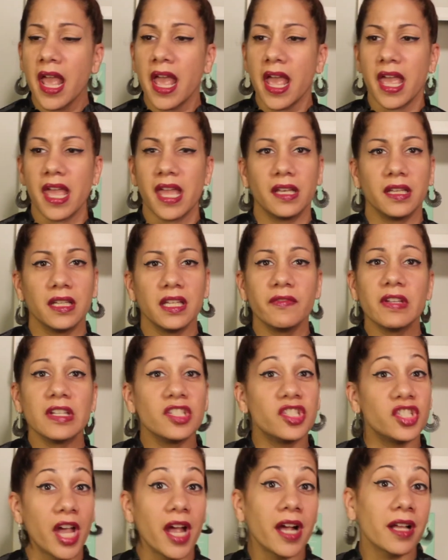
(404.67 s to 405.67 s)
And
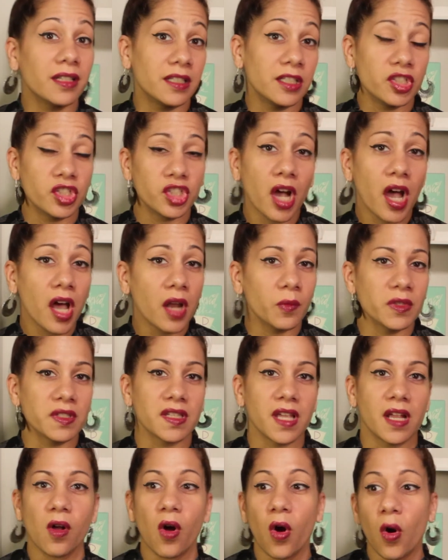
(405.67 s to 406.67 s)
even Jacqueline and John was
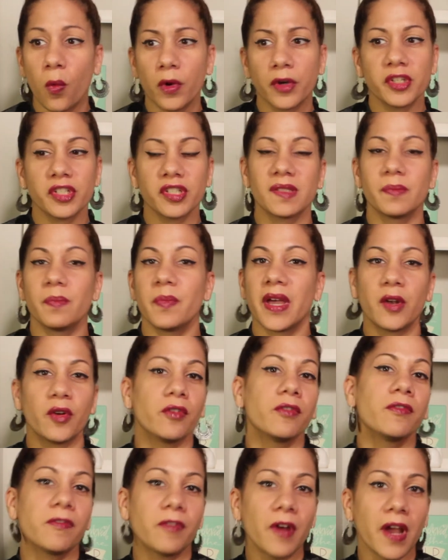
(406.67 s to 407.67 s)
like, oh, we're just better
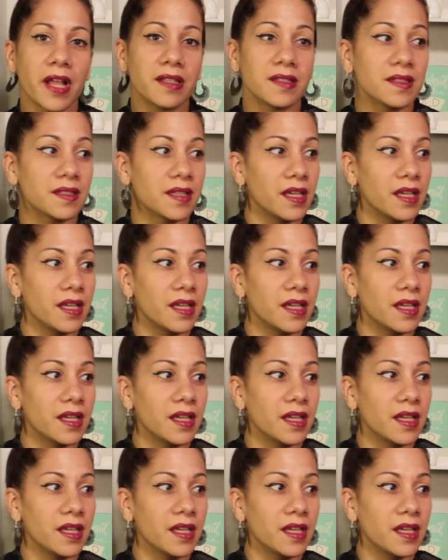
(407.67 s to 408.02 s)
friends.